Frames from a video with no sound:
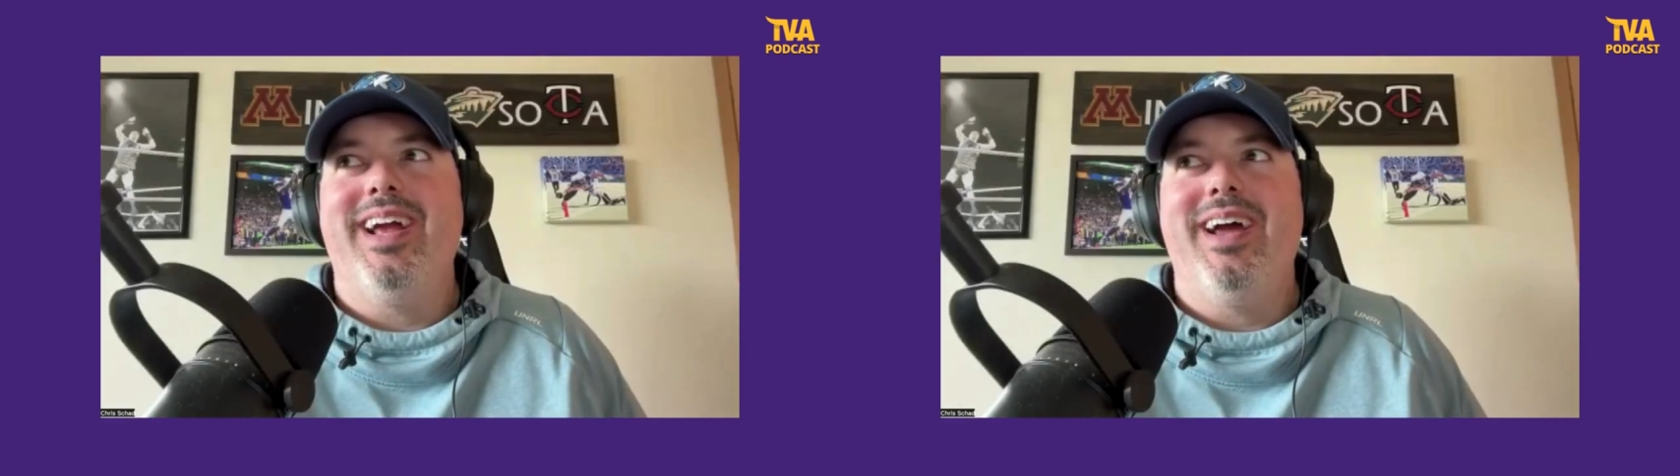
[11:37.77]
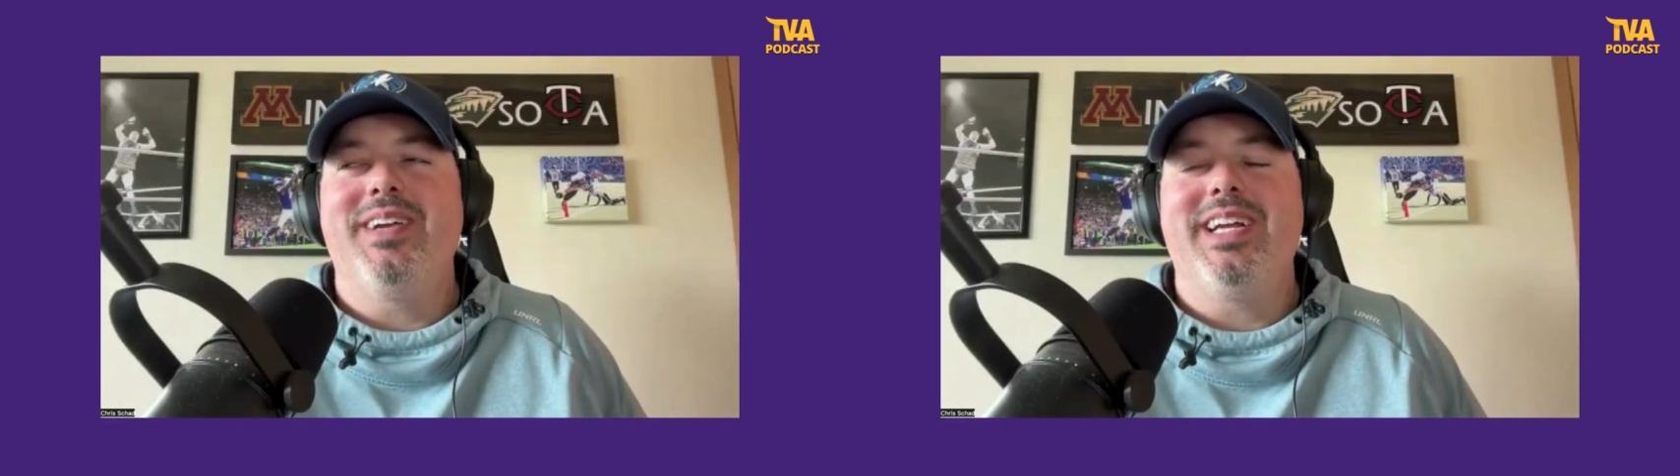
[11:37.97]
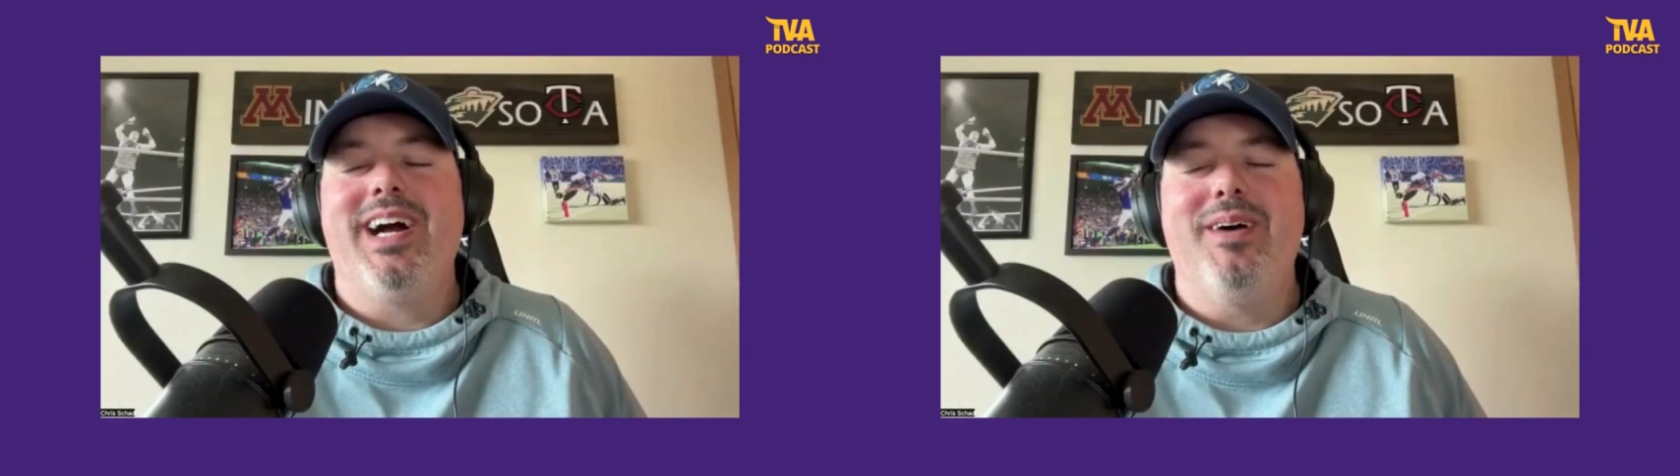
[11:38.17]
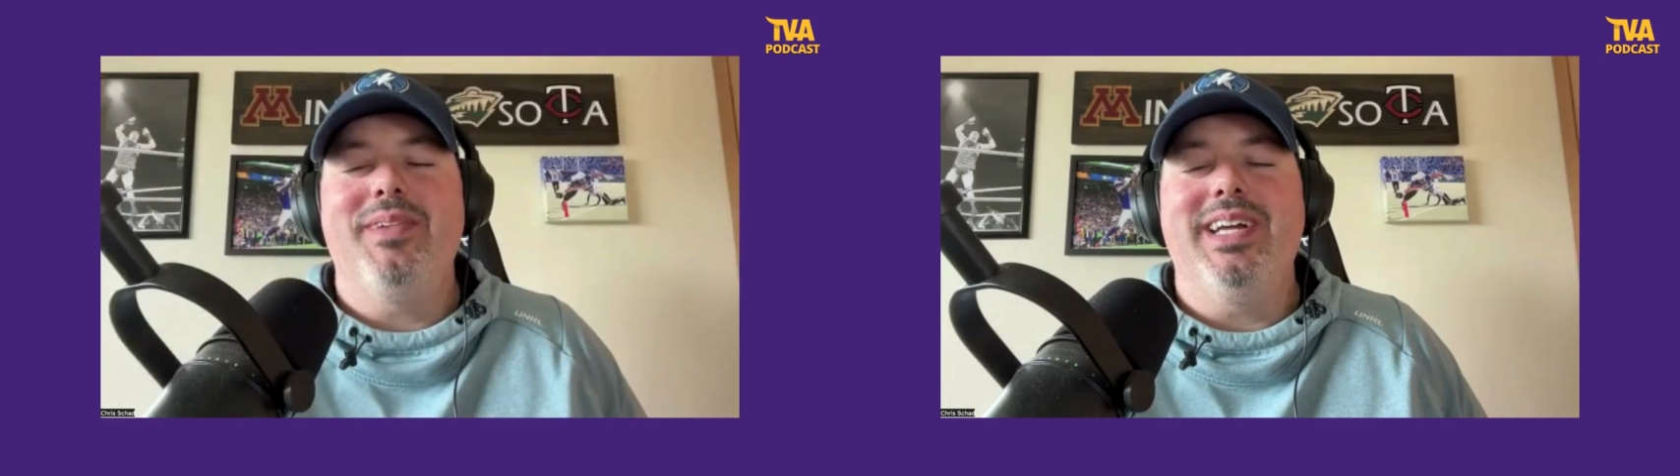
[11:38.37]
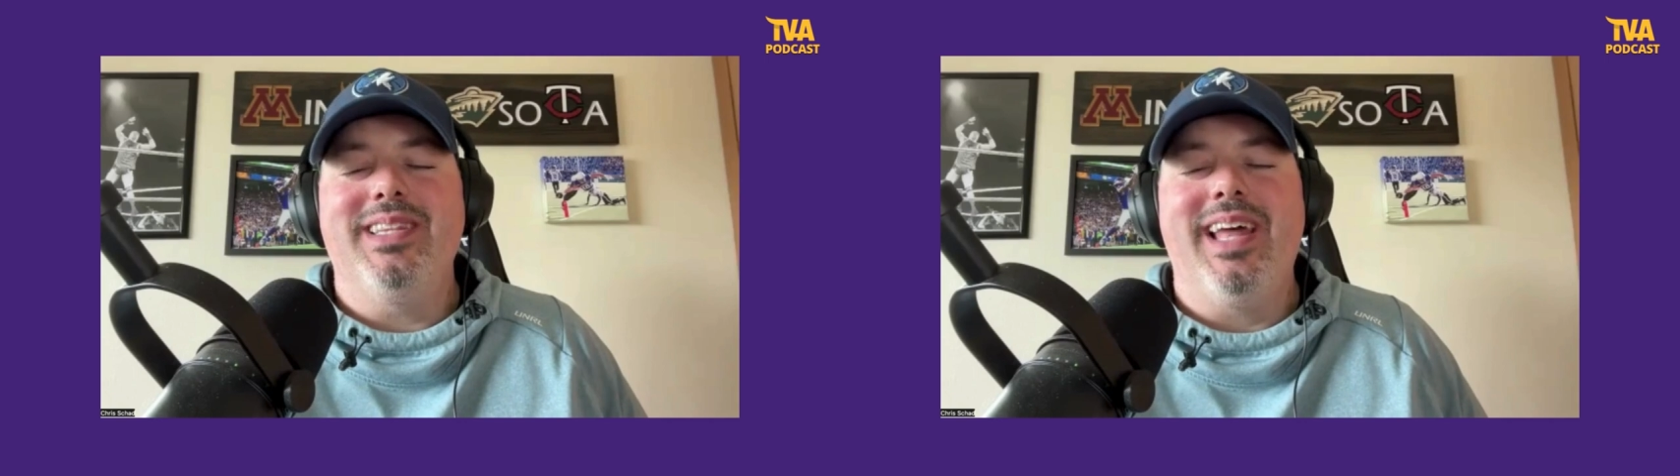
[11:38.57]
have a
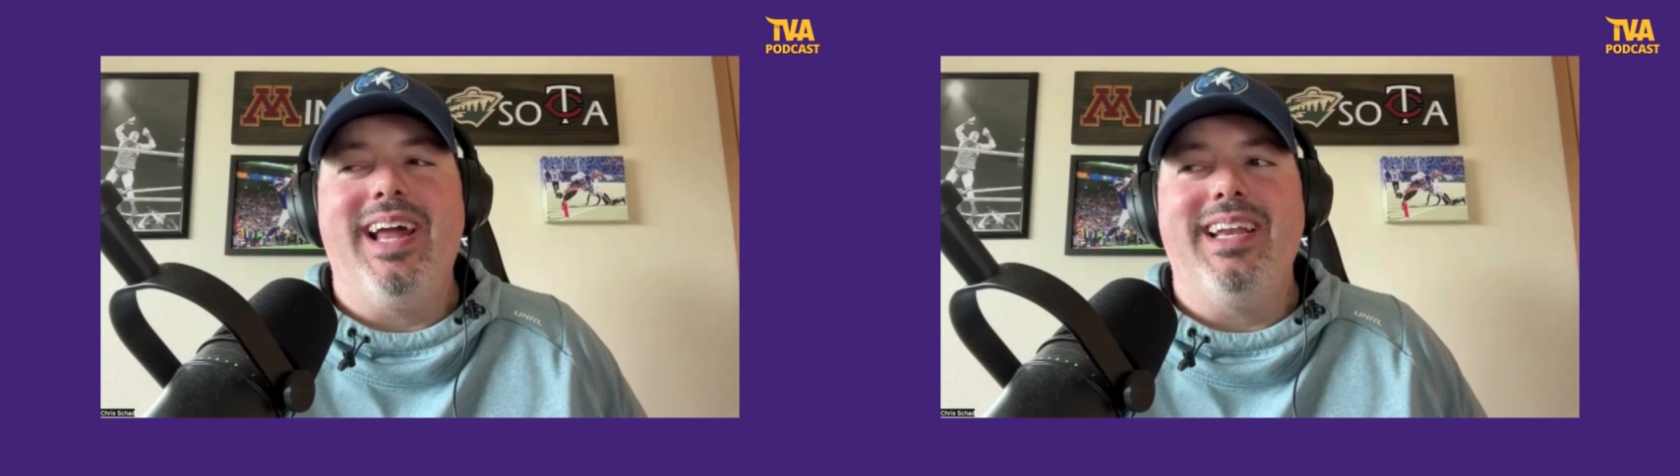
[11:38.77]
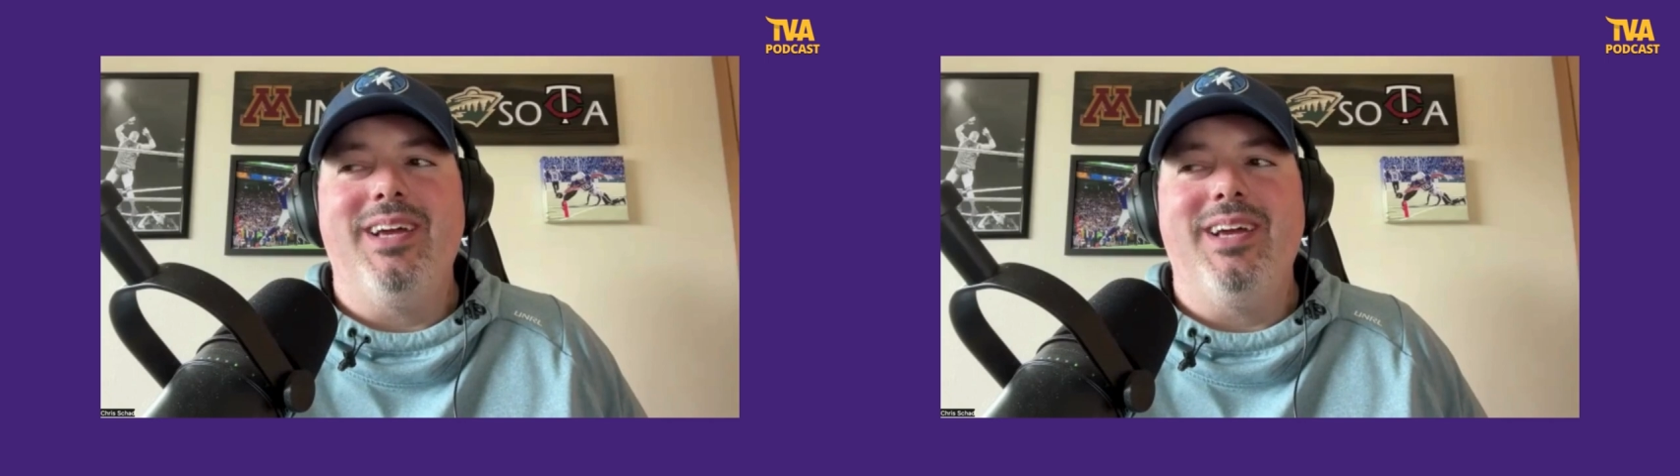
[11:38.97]
comment that